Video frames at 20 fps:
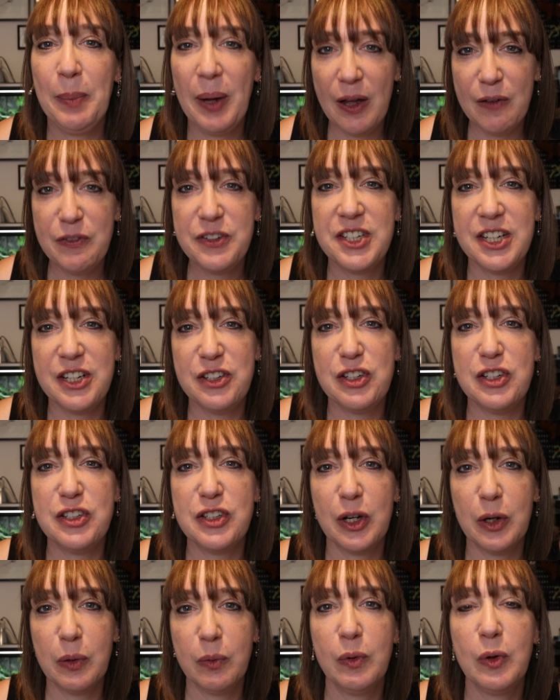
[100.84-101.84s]
Puff stitches
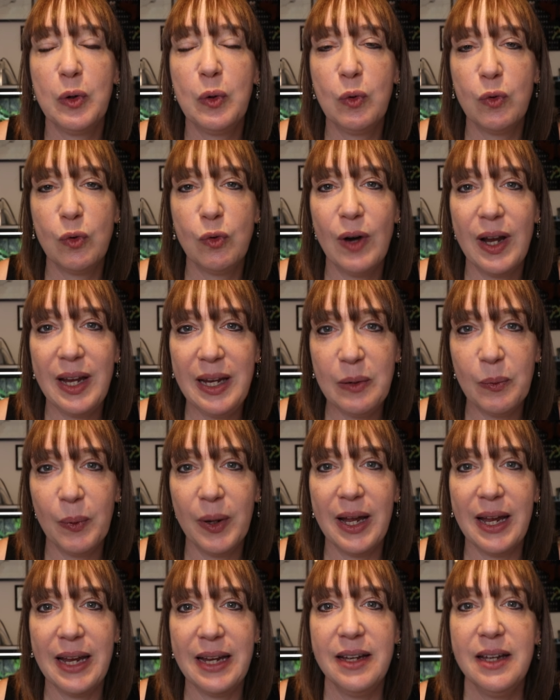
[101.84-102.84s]
are a great
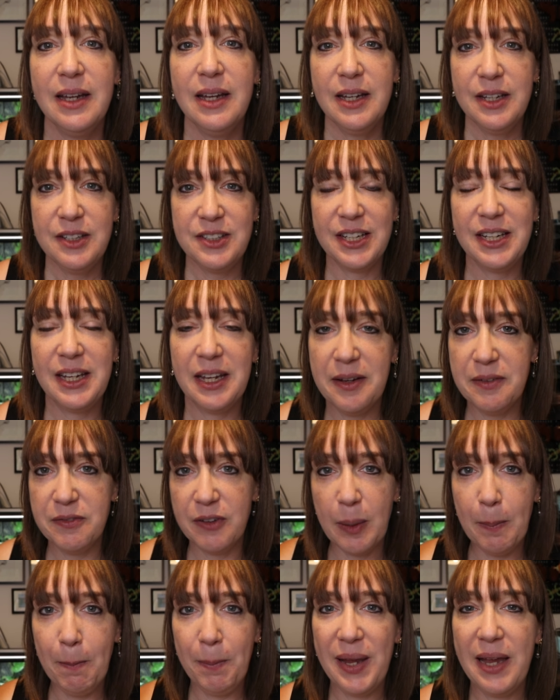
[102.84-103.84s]
way to give a
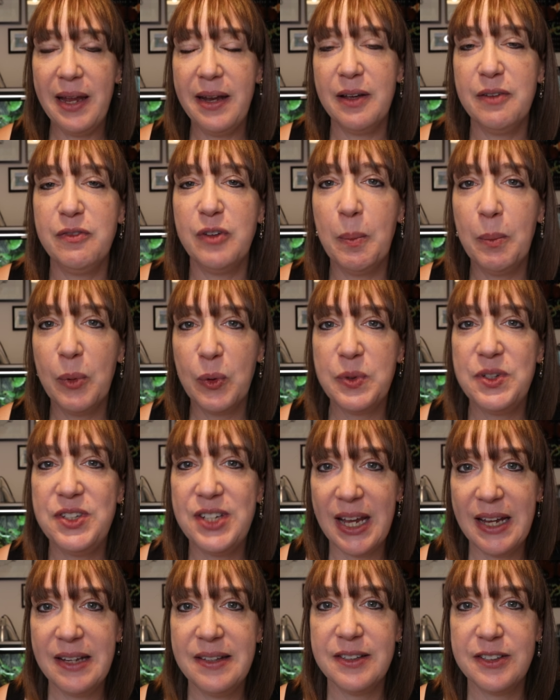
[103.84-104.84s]
bit of a more
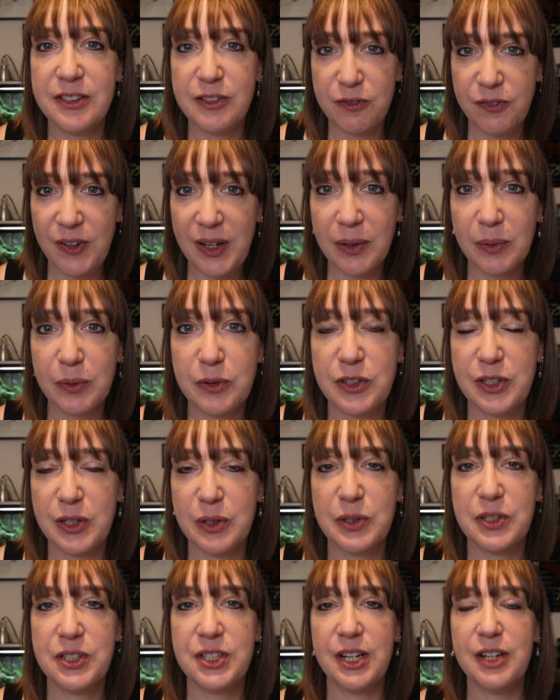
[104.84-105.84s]
dense feel to your
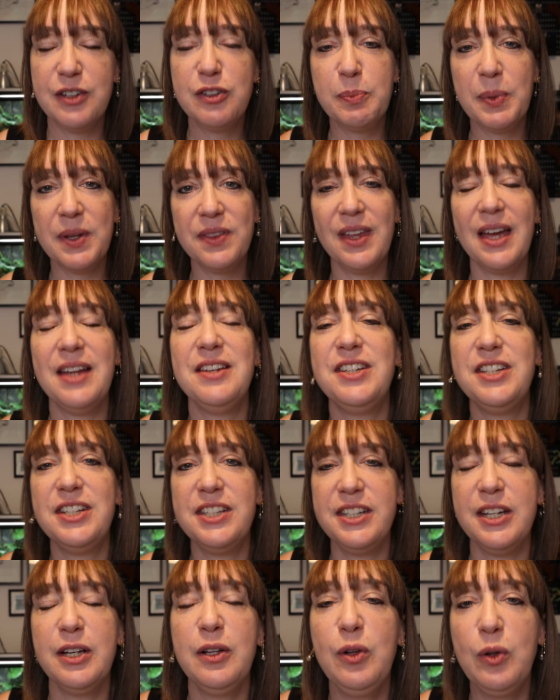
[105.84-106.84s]
stitch, but they're
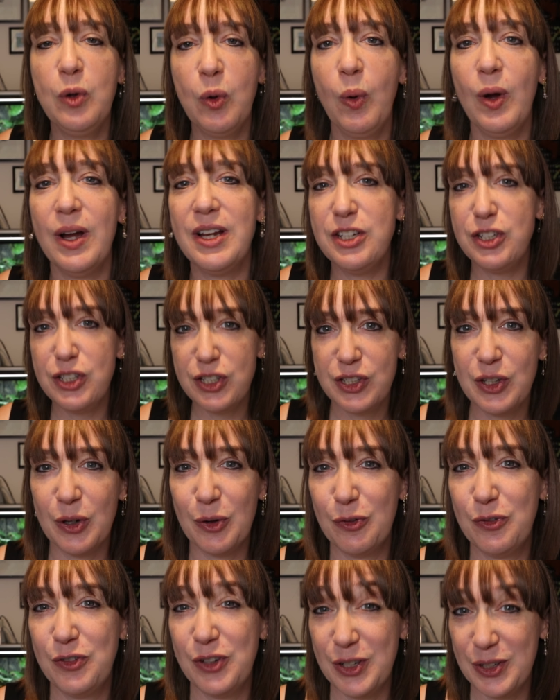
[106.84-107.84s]
still quite
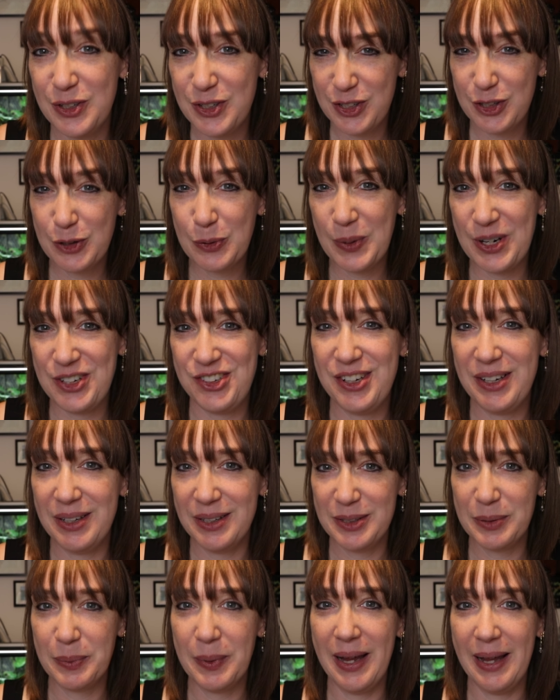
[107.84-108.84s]
soft and squishy
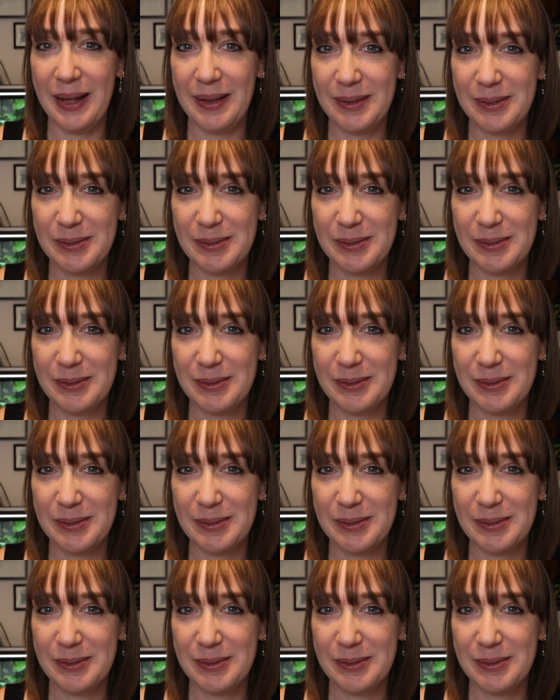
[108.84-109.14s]
as well.